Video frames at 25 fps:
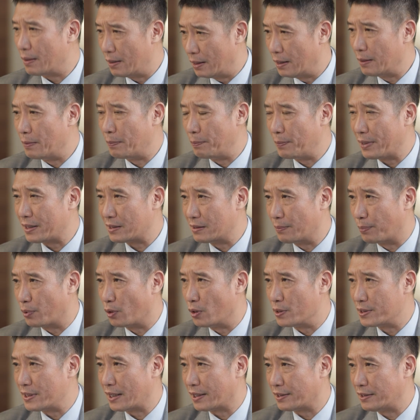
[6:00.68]
uh, make the
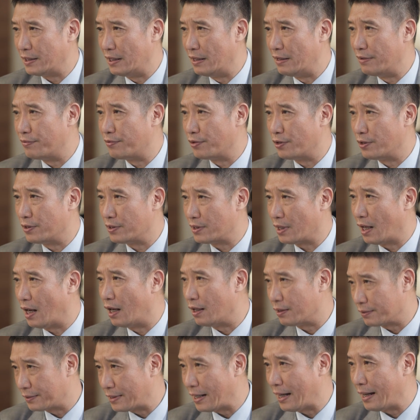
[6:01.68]
project delivered
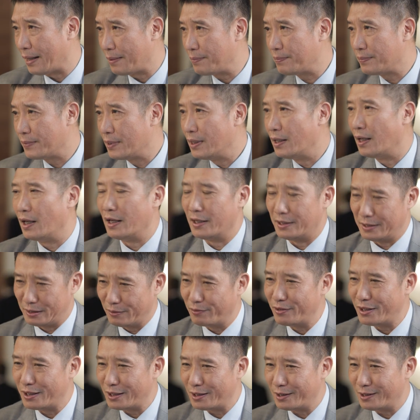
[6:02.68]
on time, uh,
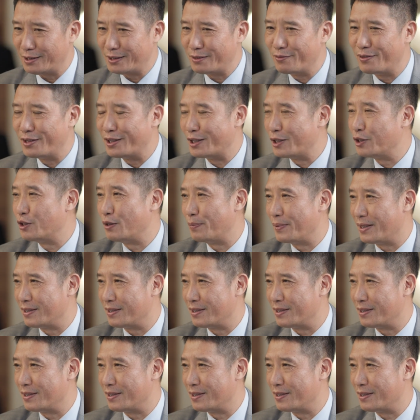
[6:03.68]
even even a little